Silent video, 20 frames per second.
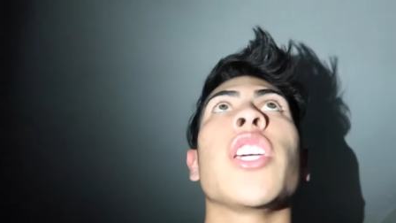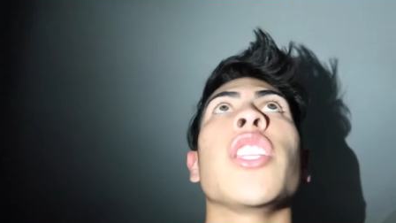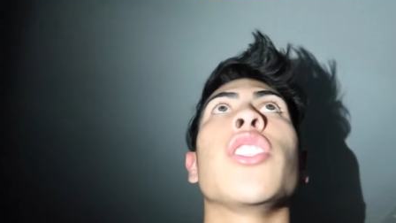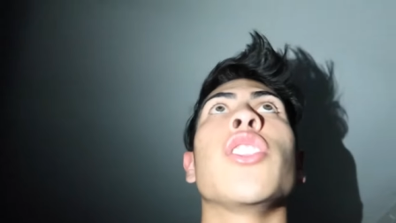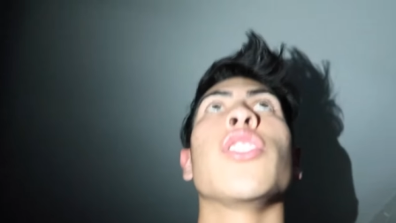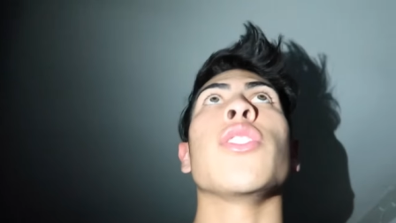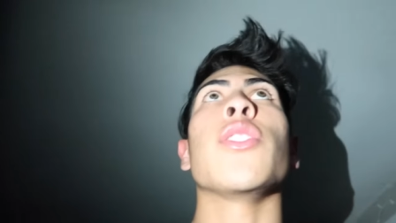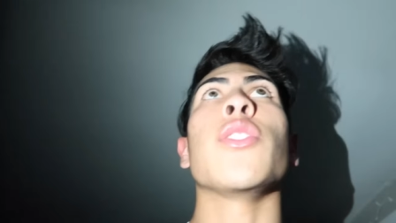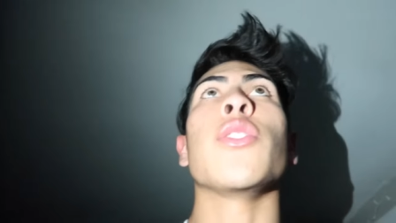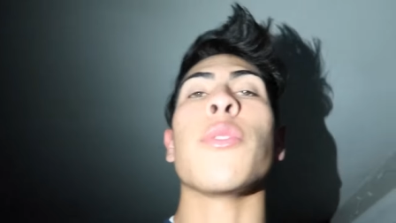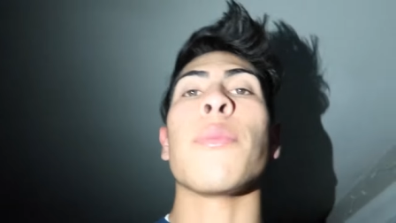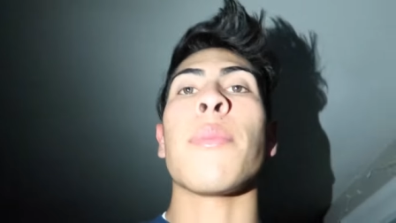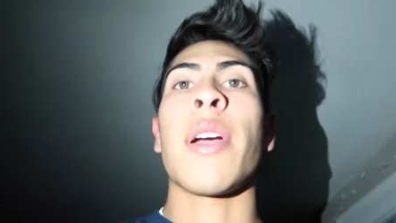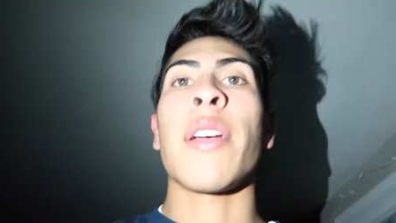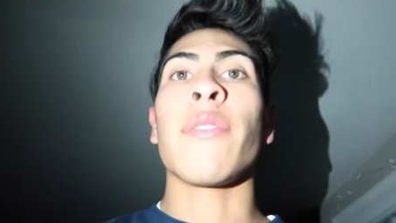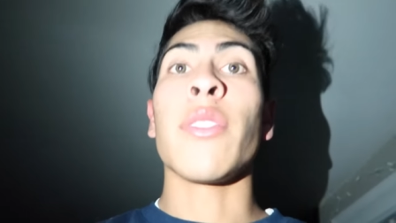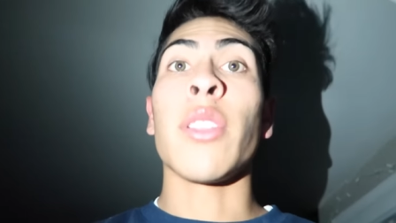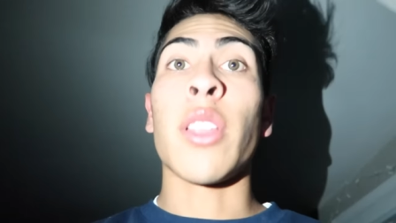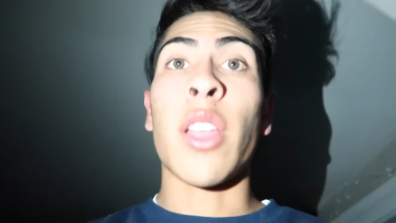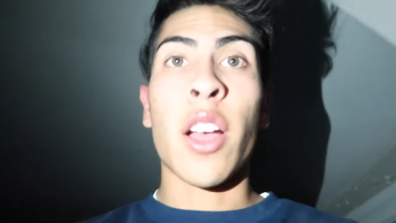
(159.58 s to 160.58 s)
into
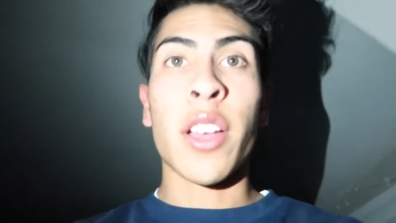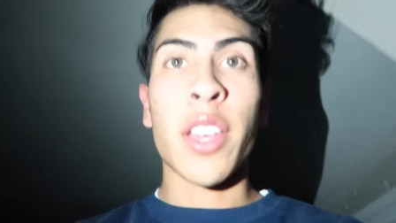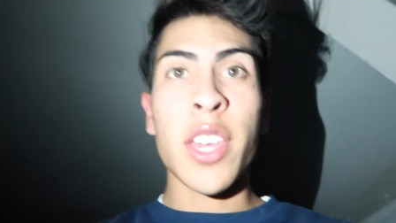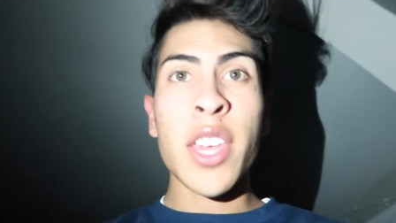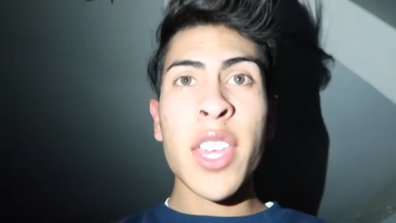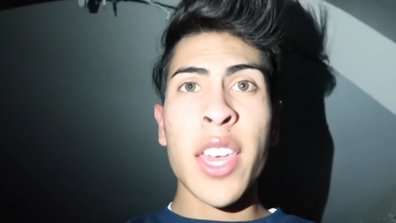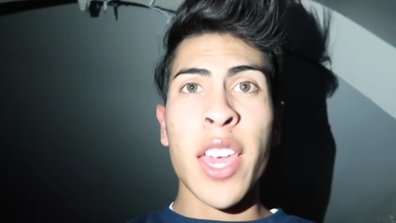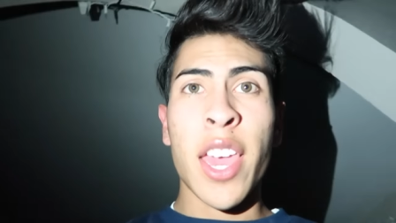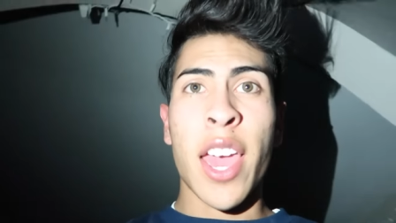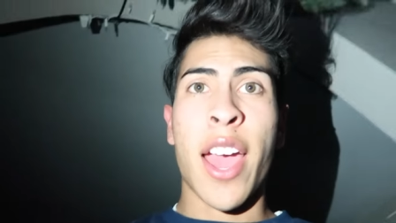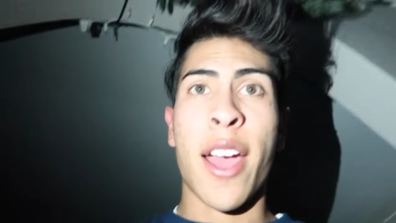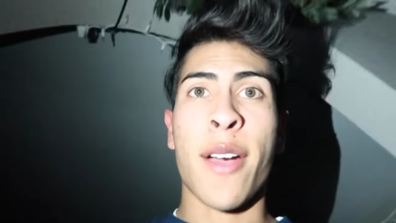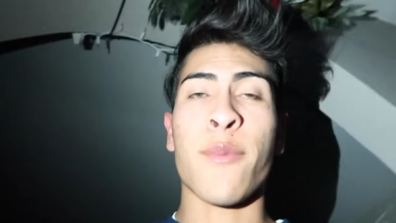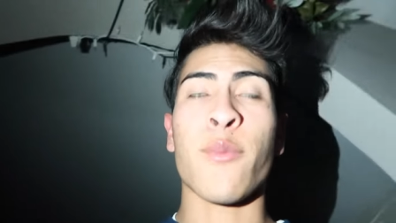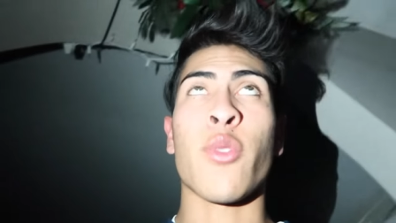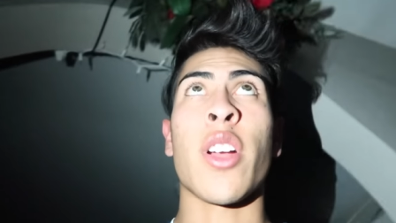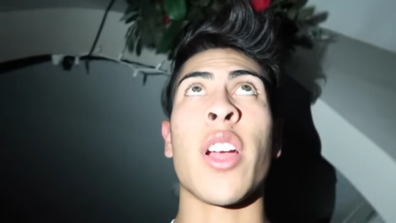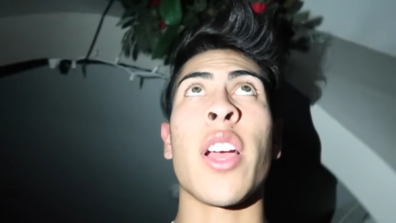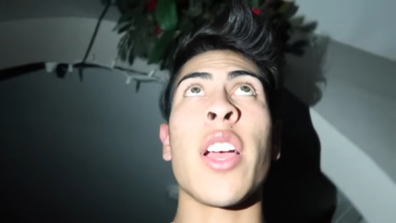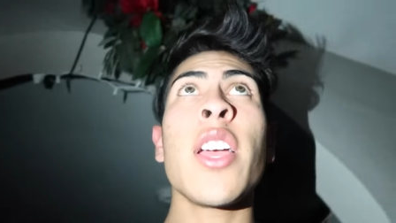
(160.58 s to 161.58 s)
my vlogging
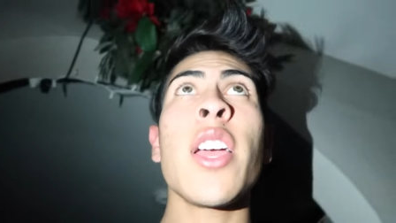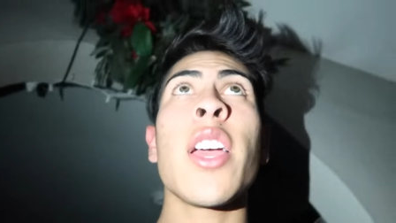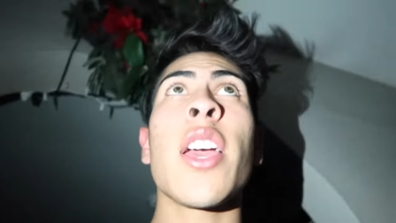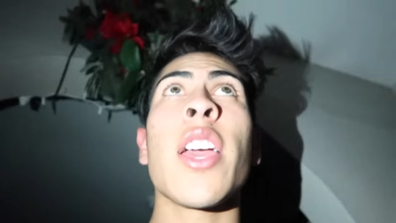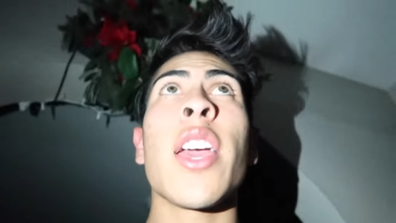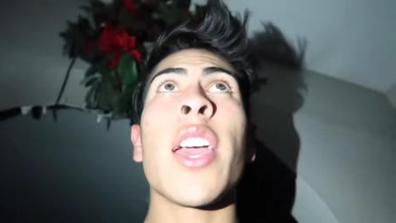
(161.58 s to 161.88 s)
camera